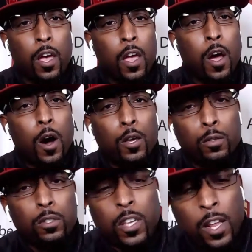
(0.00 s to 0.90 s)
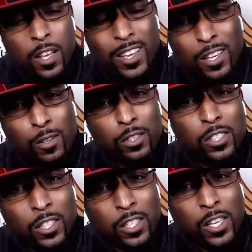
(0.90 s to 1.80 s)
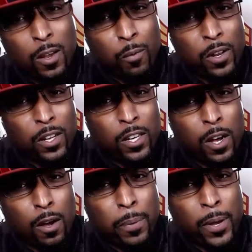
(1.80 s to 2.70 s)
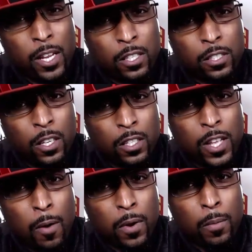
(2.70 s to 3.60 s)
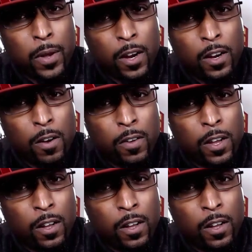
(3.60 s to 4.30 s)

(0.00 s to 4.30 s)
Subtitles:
you saying the Eagles should get rid of Doug Peterson? Is that what I'm hearing over here?